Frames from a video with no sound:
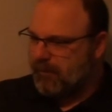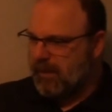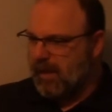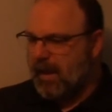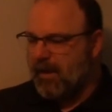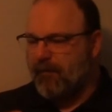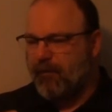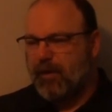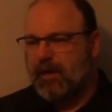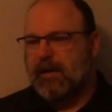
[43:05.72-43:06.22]

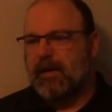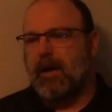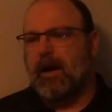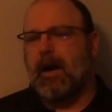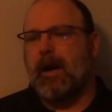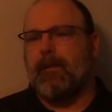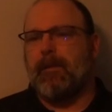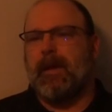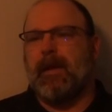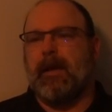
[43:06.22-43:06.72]
Every
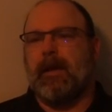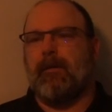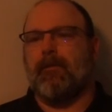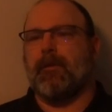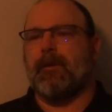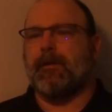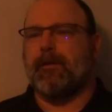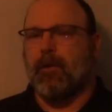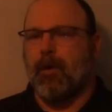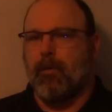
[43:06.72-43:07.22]
time he
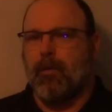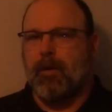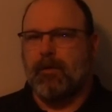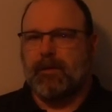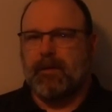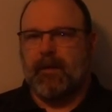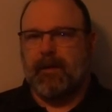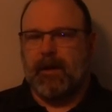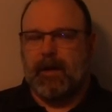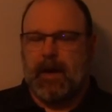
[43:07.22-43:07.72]
would go out
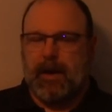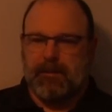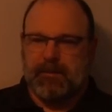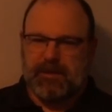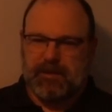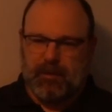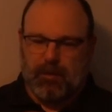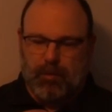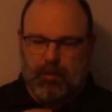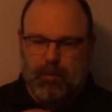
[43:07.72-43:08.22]
to the
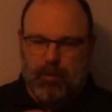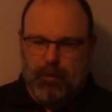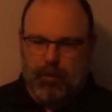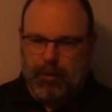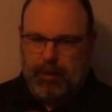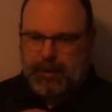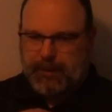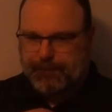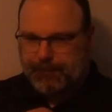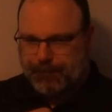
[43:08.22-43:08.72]
limestone
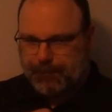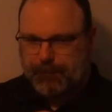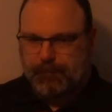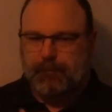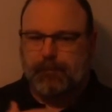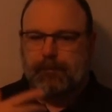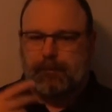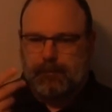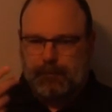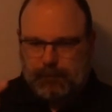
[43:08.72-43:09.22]
quarry,
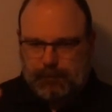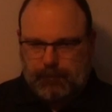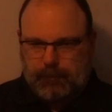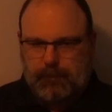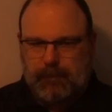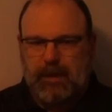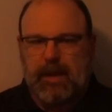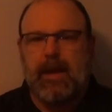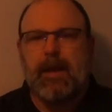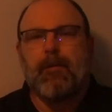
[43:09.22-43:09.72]

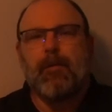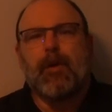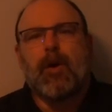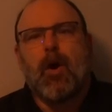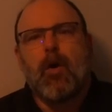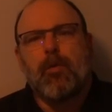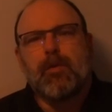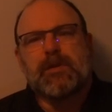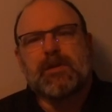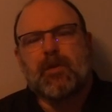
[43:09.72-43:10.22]
he would
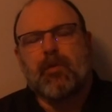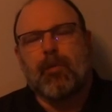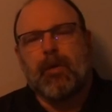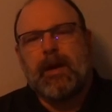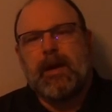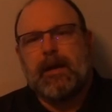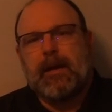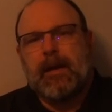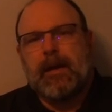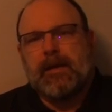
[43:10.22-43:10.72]
always
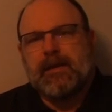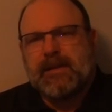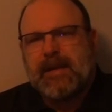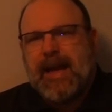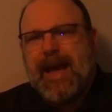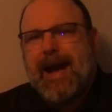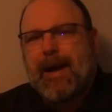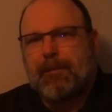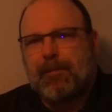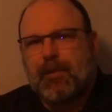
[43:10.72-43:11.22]
greet his
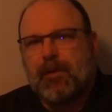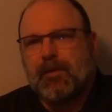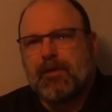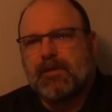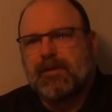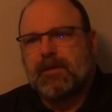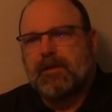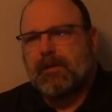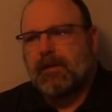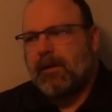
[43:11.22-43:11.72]

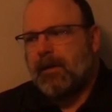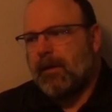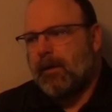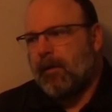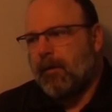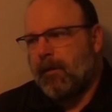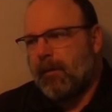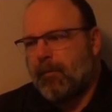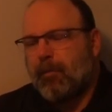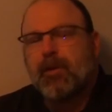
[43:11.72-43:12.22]
captors, you
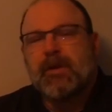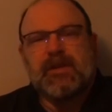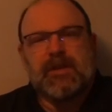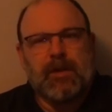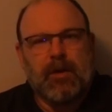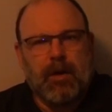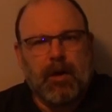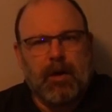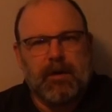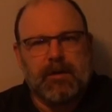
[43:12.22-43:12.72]
know, the
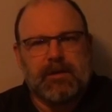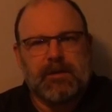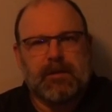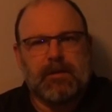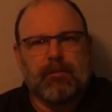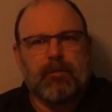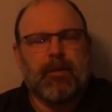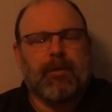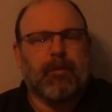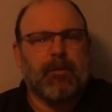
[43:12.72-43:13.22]
prison
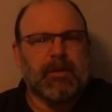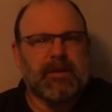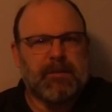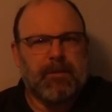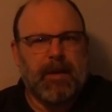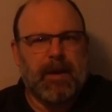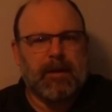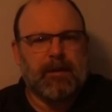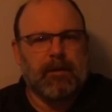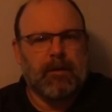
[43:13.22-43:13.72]
guards, with
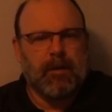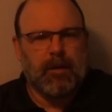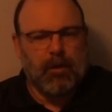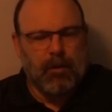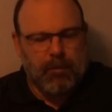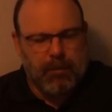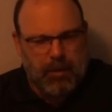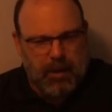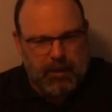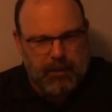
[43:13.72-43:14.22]
respect.
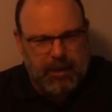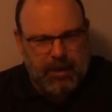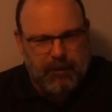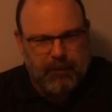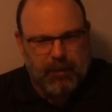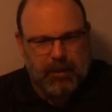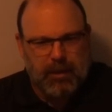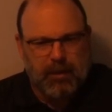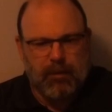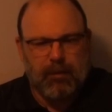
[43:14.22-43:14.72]
Hello, Bob, how
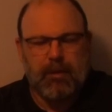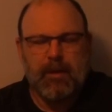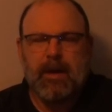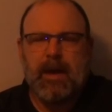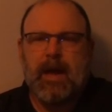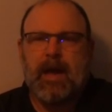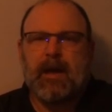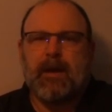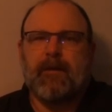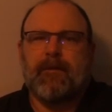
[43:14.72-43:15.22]
are you?
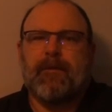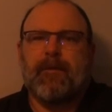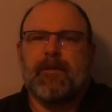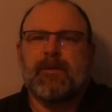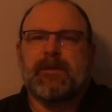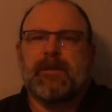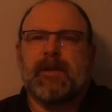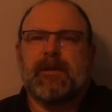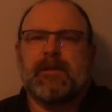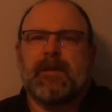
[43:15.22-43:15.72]
And at
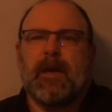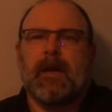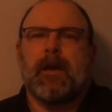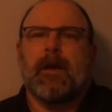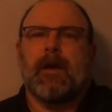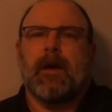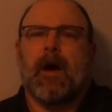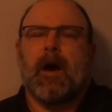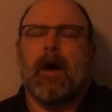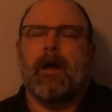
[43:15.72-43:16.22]
first they'd say,
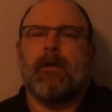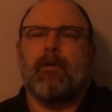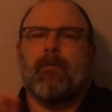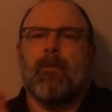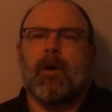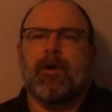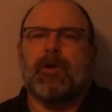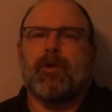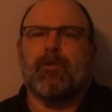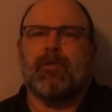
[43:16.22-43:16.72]
I don't
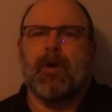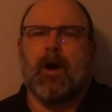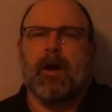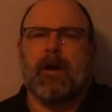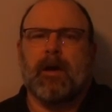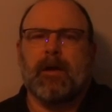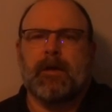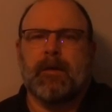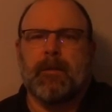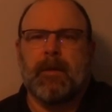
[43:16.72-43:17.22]
want you
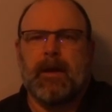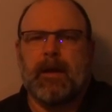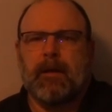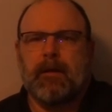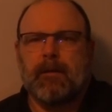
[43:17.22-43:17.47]
talking to me.